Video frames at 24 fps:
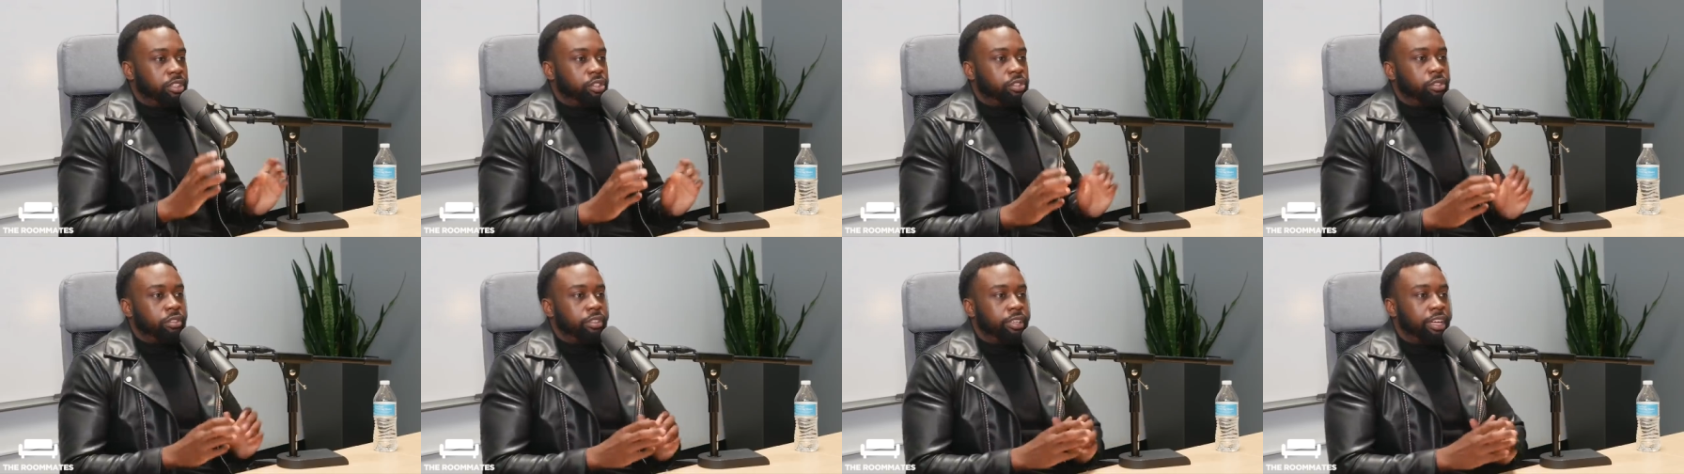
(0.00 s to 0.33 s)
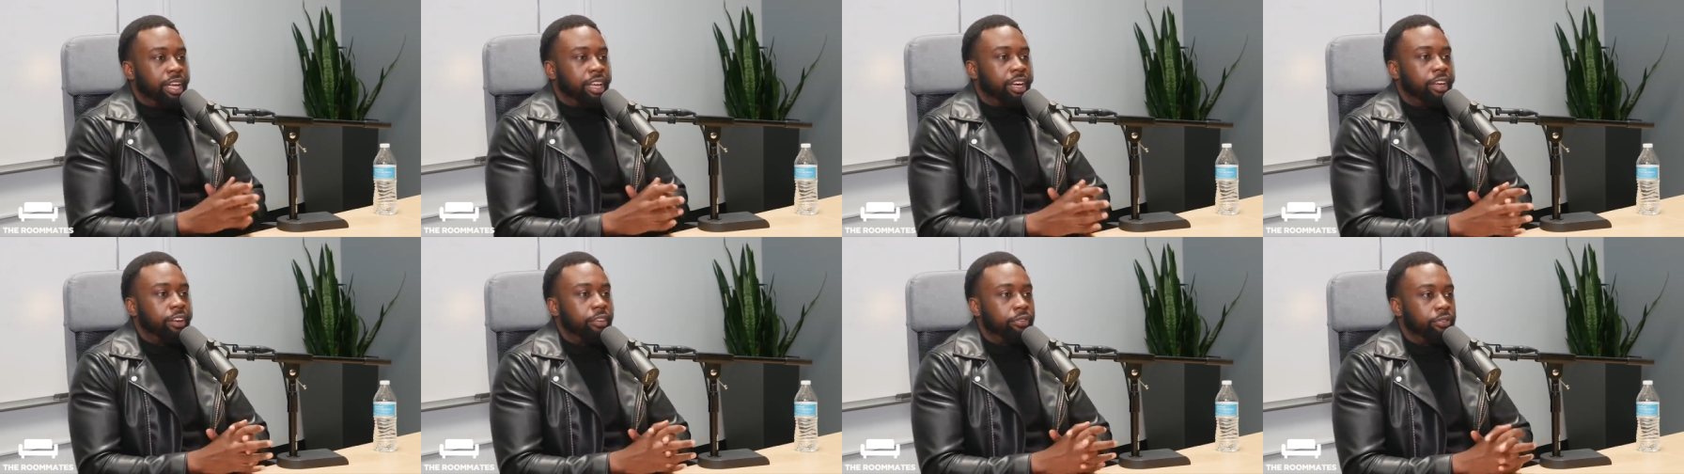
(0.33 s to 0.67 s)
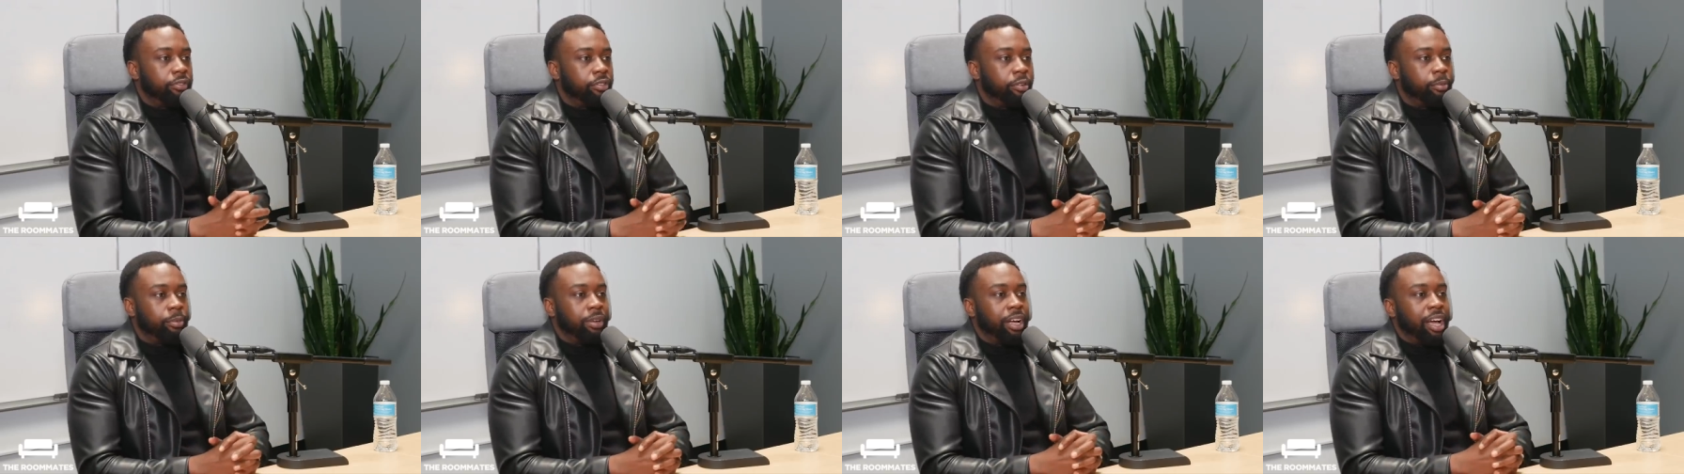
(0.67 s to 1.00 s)
that you're getting
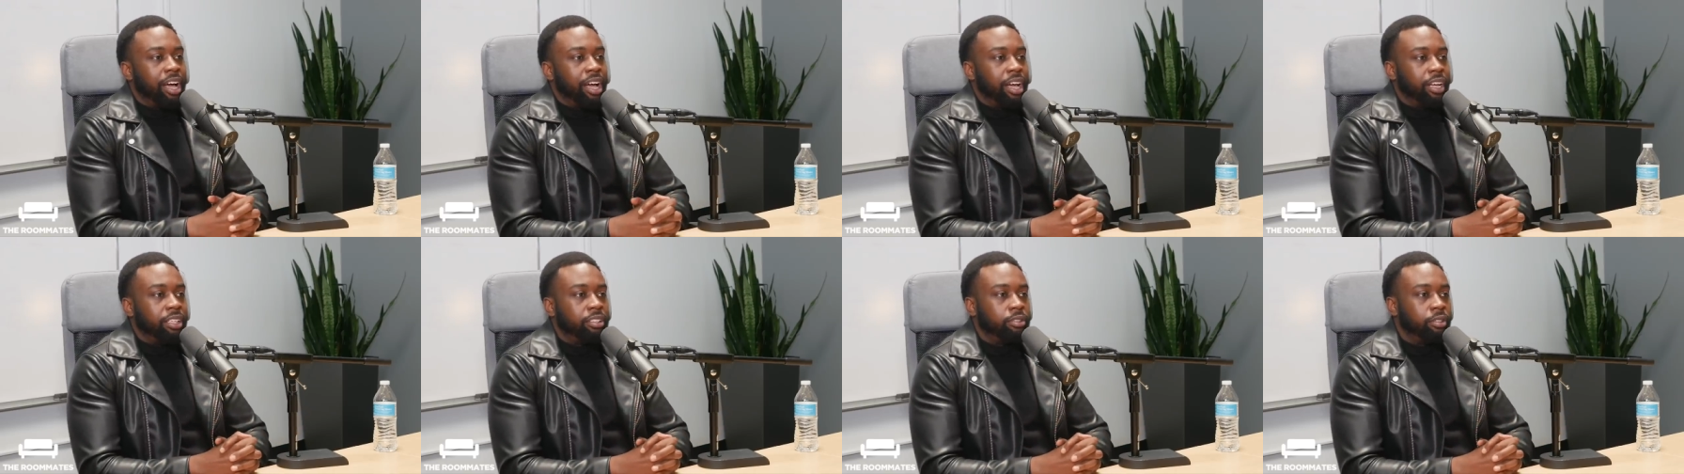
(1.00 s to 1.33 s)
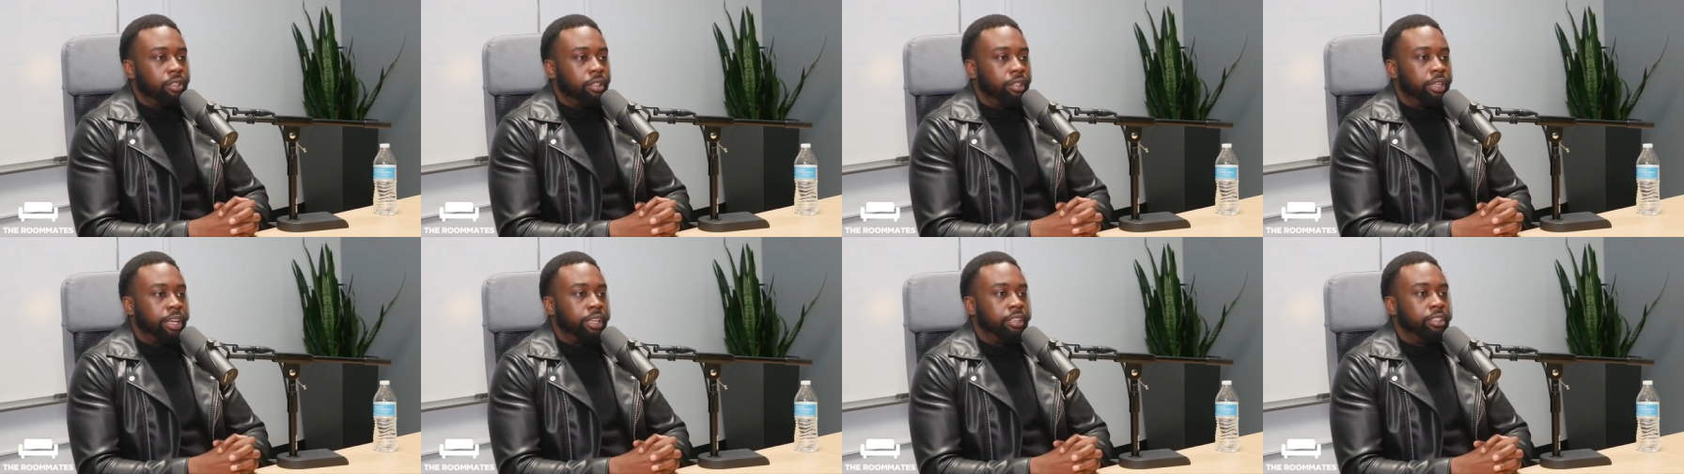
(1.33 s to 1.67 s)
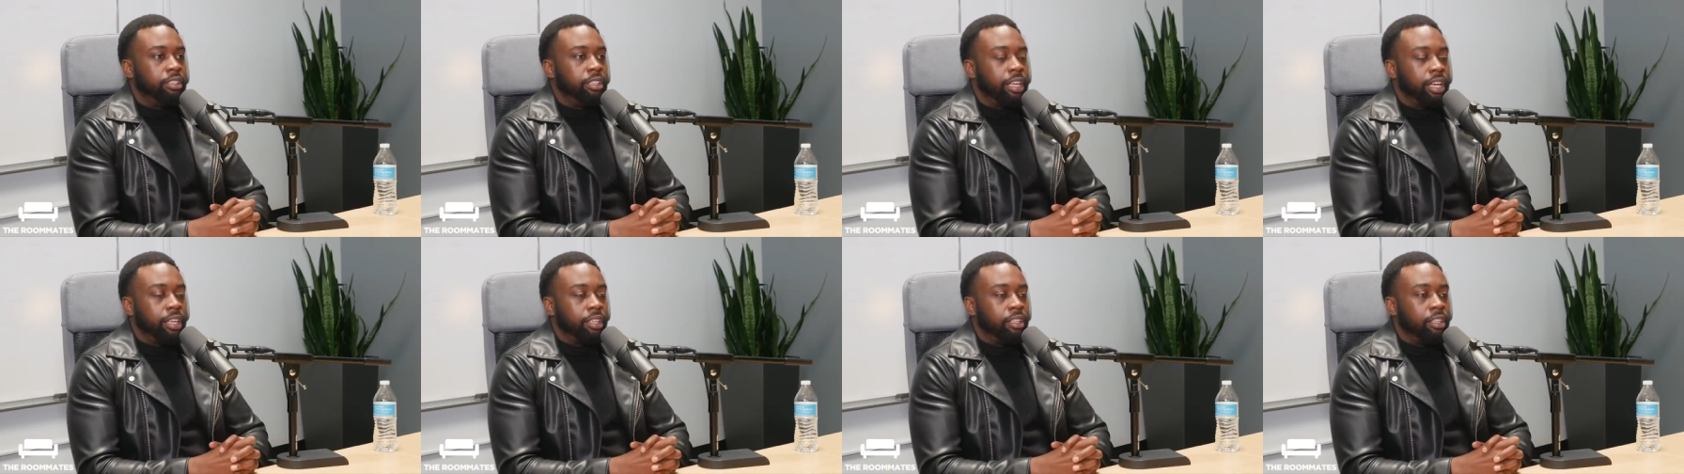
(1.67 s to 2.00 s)
from guys
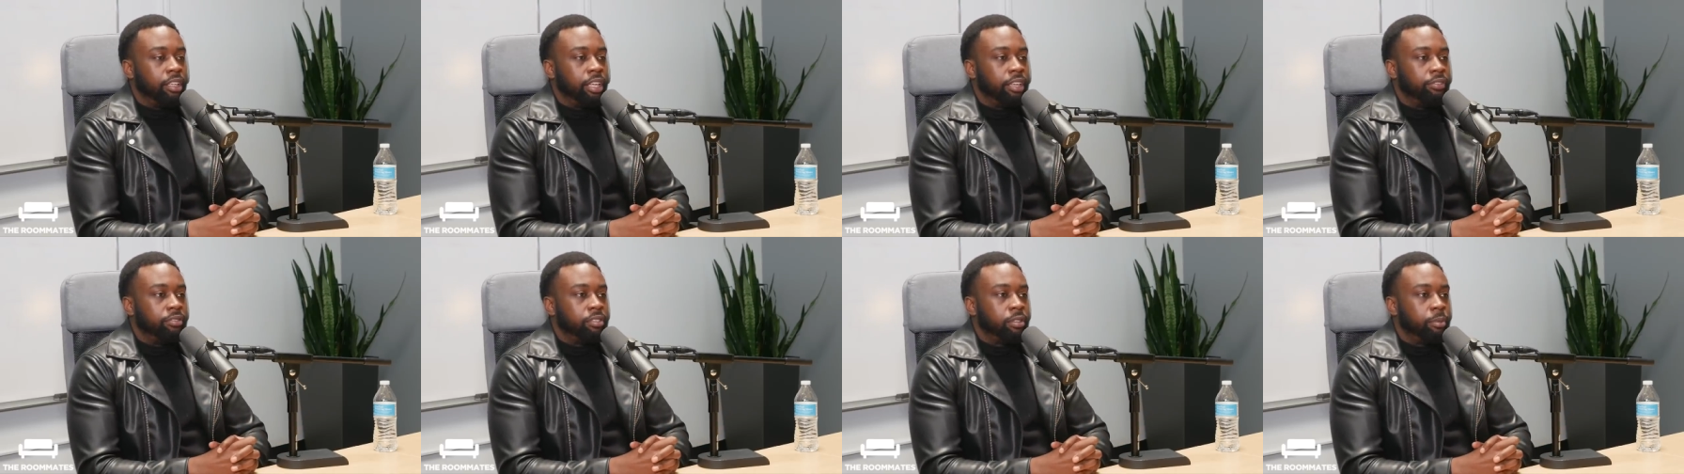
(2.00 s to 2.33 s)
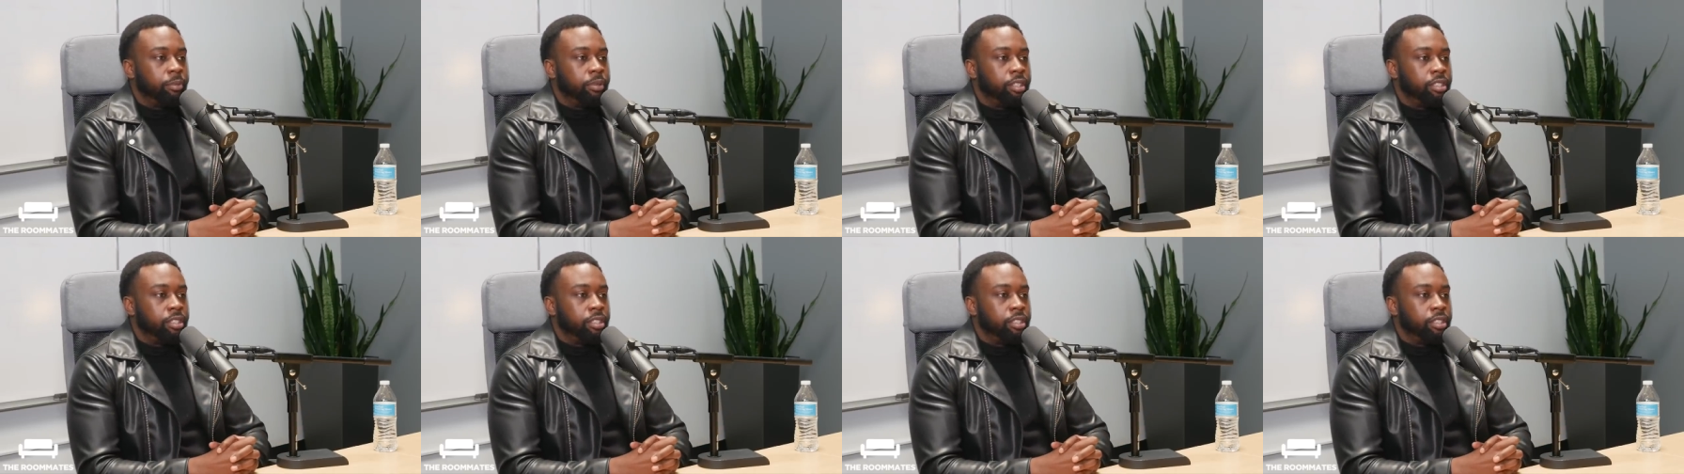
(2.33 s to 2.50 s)
that like leave some